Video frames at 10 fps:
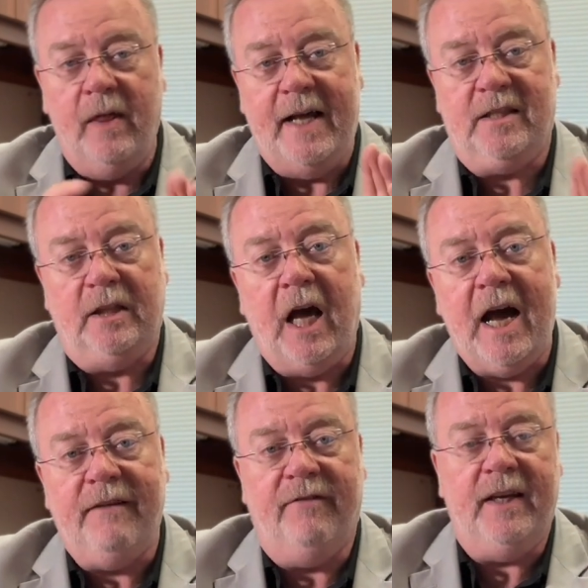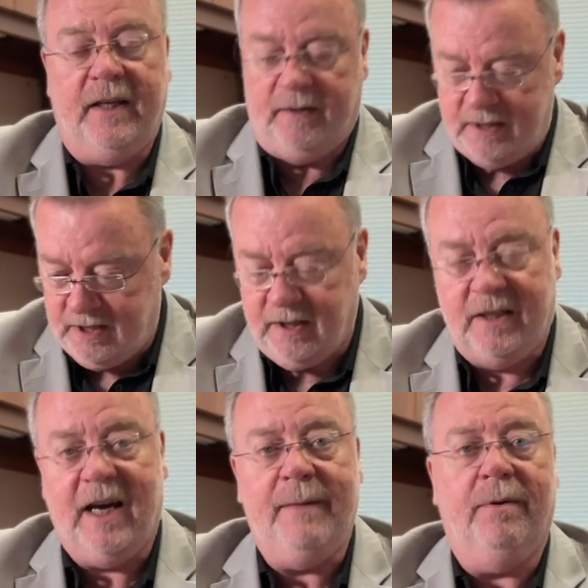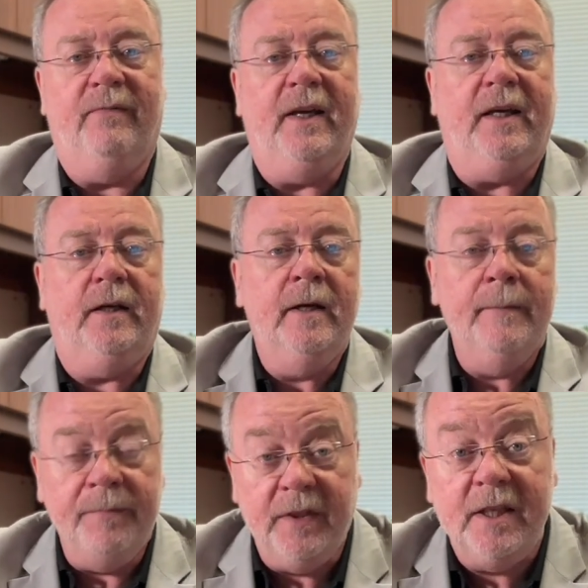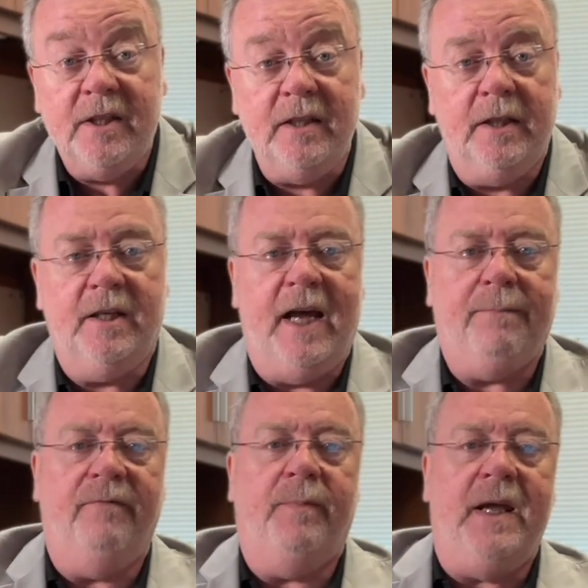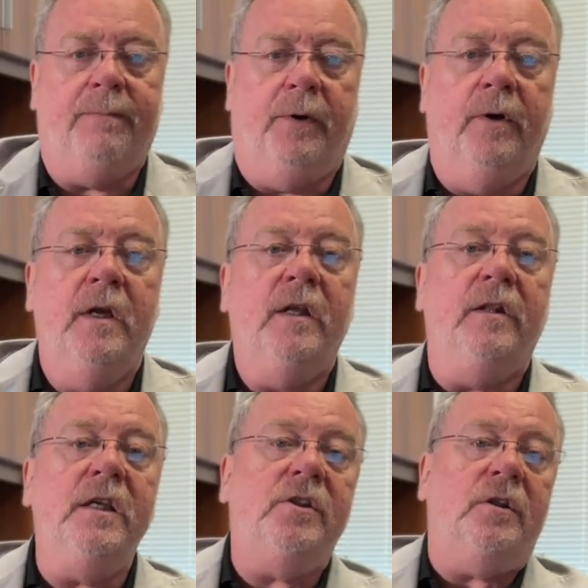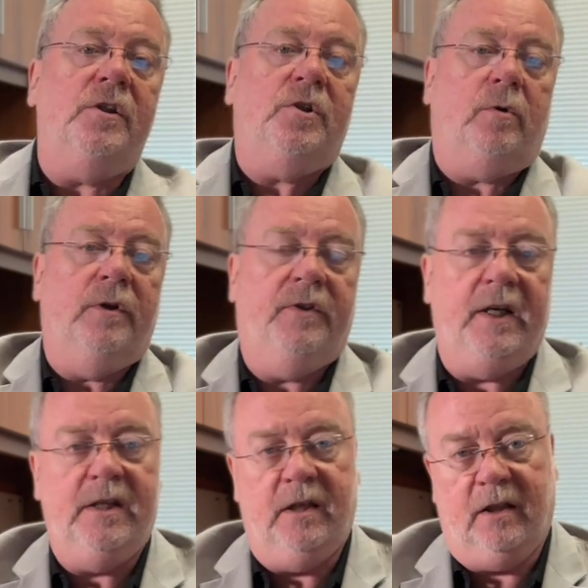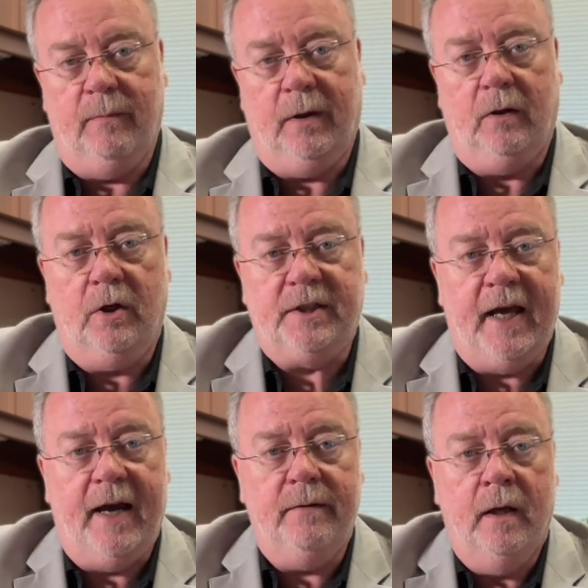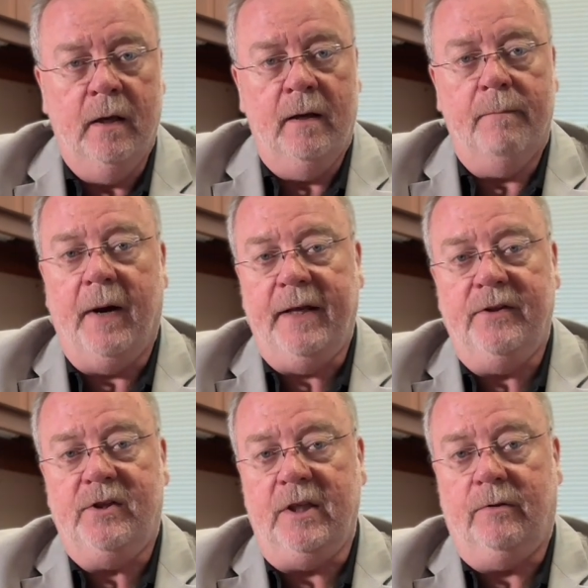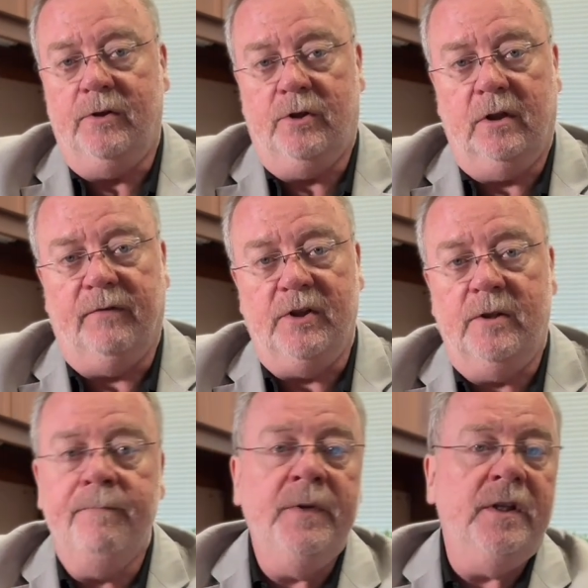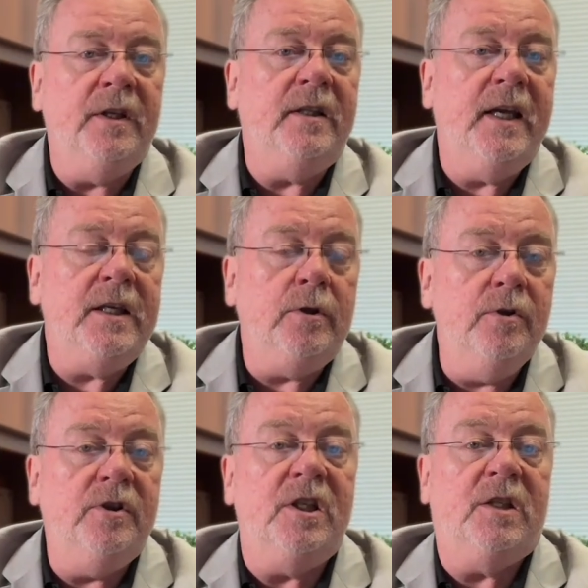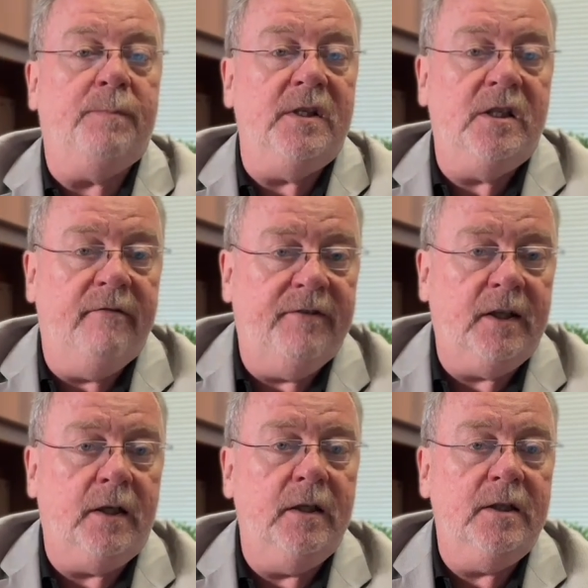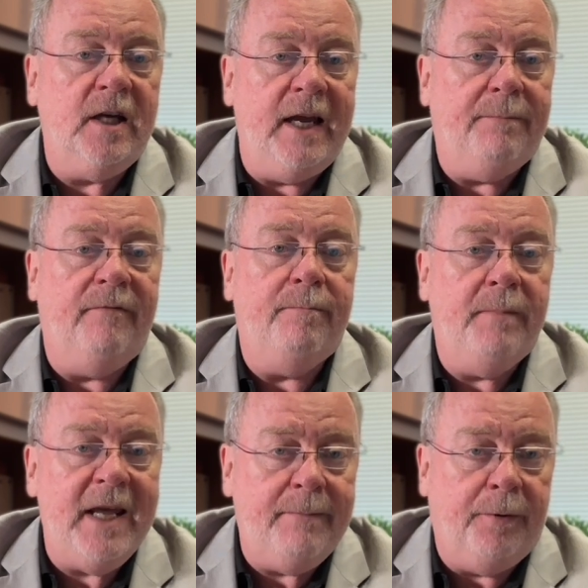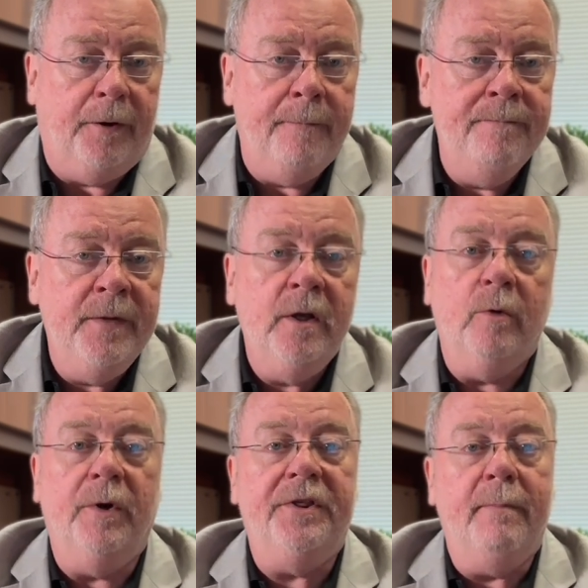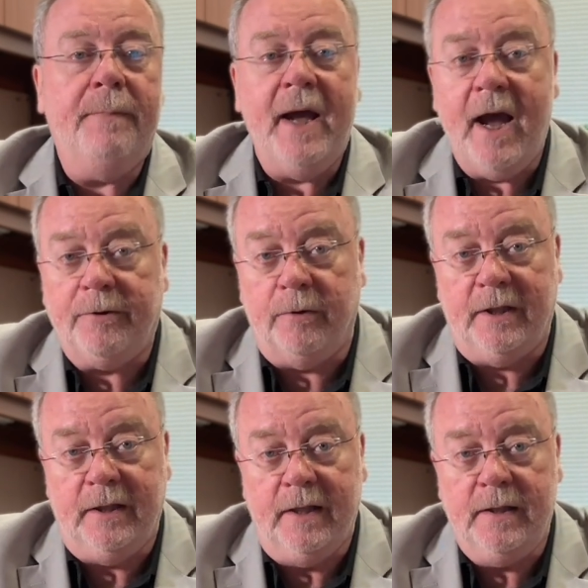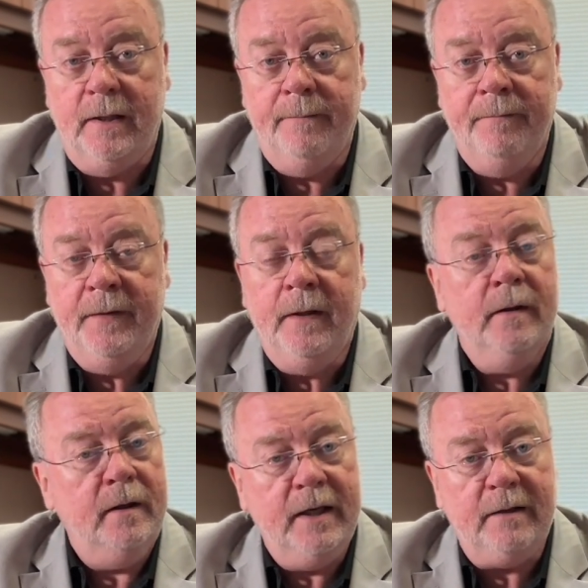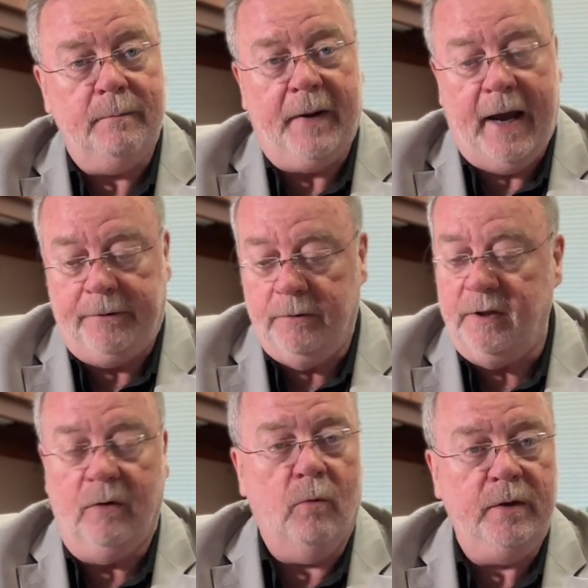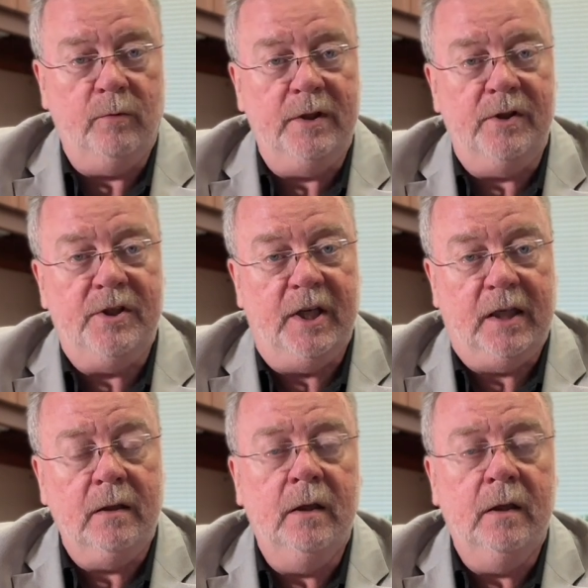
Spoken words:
that's live ink. This is the type of ink. This is the type of paper. These are the sort of things that can be looked at by the Secret Service. Did they use a specific type of paper with a pattern in it, a hidden pattern that one wouldn't see,